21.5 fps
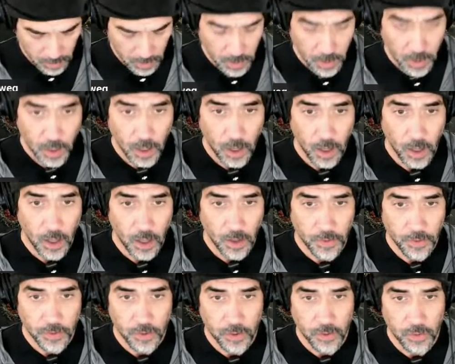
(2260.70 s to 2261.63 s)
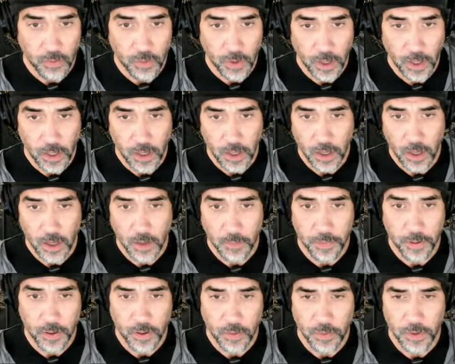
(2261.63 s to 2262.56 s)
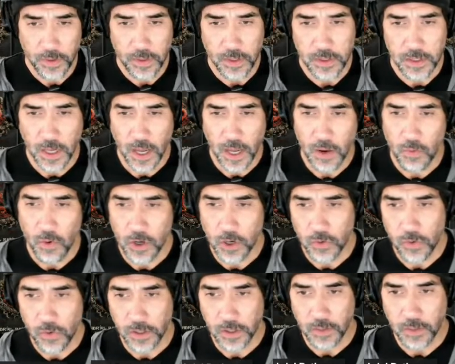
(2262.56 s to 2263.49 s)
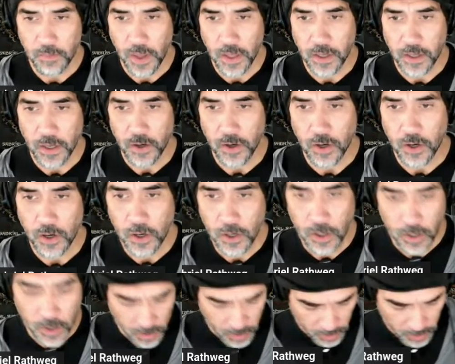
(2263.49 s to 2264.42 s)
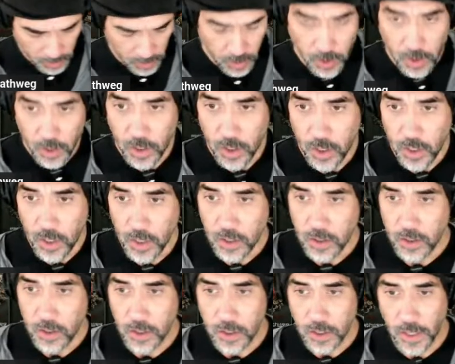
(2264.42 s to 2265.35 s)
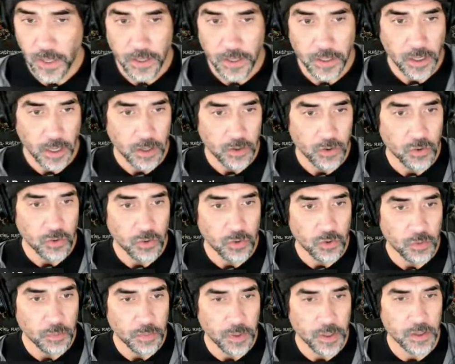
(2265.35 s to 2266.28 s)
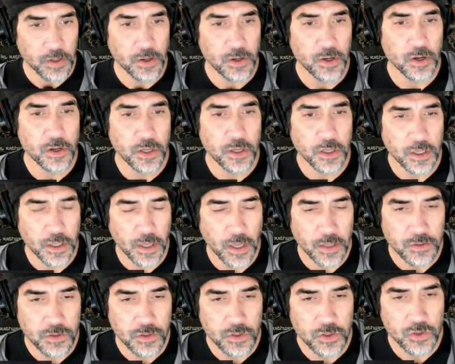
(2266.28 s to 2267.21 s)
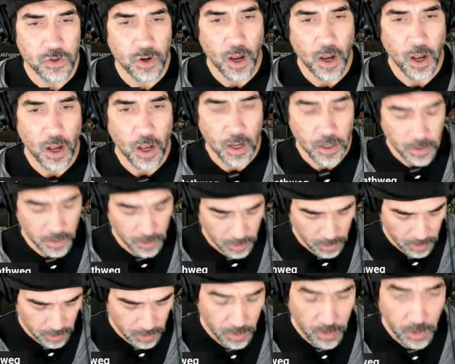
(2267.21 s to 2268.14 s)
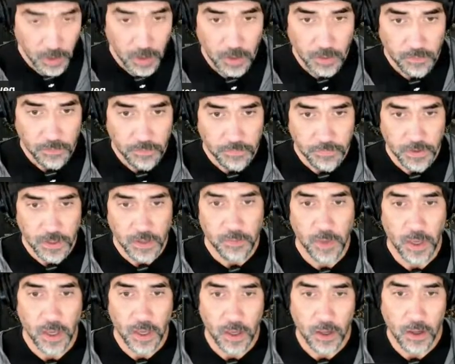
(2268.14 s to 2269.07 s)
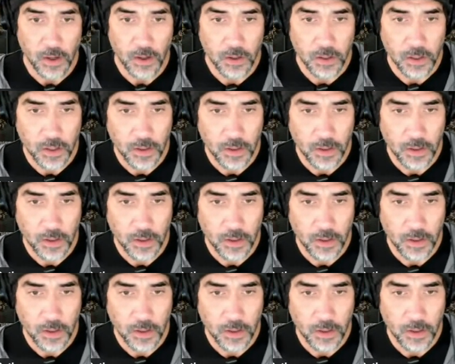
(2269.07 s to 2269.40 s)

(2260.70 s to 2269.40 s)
all the way up, with the tie worn correctly, making her look like a cool but nerdy yet strong female